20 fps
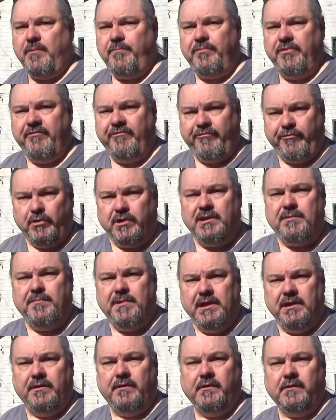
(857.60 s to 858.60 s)
up the
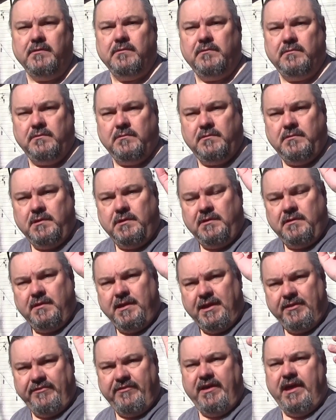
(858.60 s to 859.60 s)
40-meter
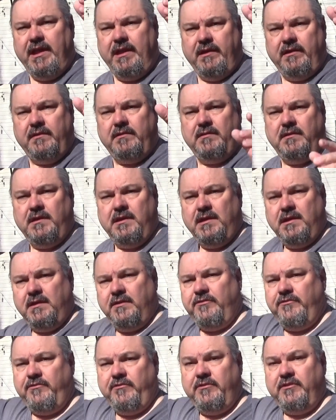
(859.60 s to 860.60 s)
antenna
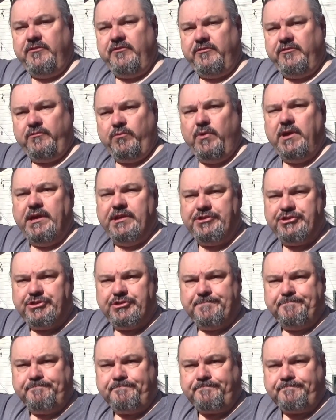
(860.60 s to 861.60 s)
to this switch